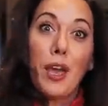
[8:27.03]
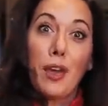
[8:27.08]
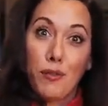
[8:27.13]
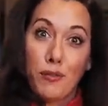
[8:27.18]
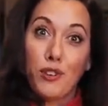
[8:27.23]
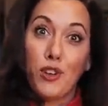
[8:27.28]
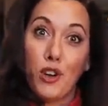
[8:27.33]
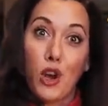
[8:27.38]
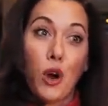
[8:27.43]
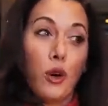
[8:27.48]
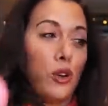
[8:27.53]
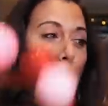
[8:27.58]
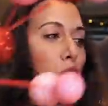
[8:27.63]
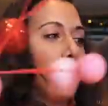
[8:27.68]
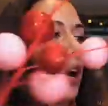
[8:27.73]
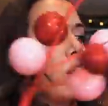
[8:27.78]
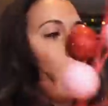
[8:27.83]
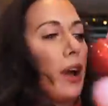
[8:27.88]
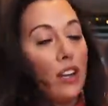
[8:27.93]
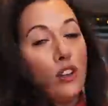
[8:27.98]
If you know, you
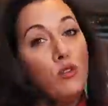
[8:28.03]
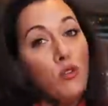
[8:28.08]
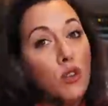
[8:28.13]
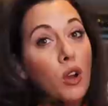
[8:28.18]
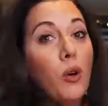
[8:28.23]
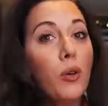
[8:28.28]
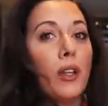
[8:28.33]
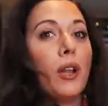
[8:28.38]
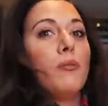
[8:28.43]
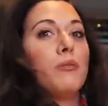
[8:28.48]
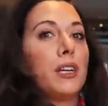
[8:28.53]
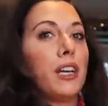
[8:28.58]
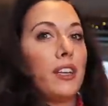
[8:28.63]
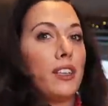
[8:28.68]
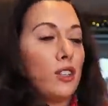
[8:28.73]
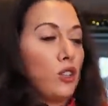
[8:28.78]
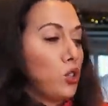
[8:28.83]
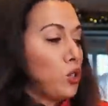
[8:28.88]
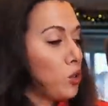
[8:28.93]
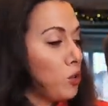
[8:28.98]
know, and you know that I'm
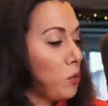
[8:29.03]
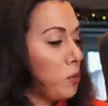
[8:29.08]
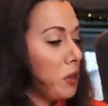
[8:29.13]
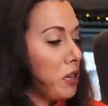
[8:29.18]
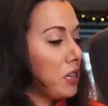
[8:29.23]
telling the truth